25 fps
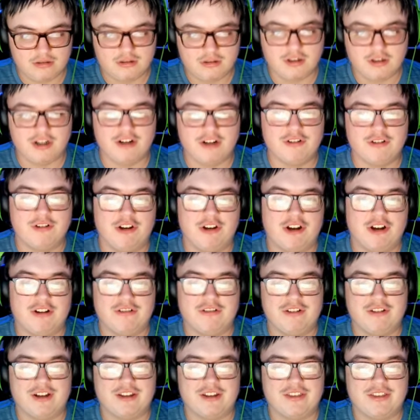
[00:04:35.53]
Oh
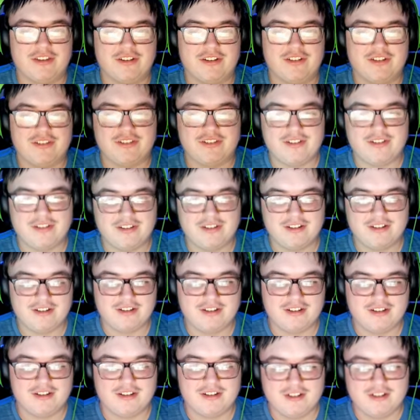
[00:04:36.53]
no, not this.
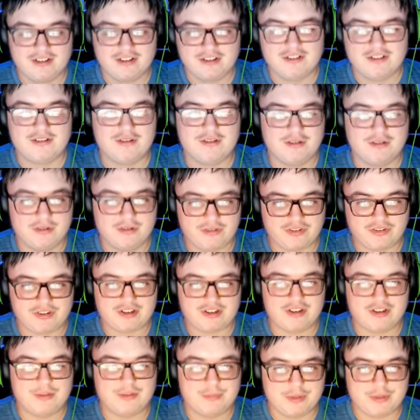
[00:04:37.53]
What was it
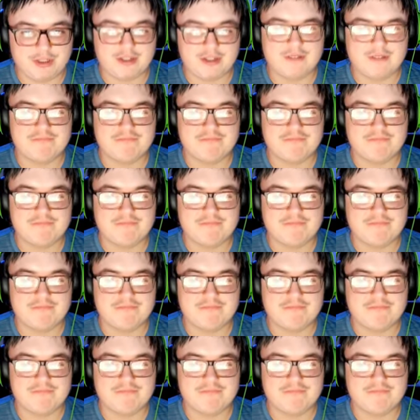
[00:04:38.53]
gonna be?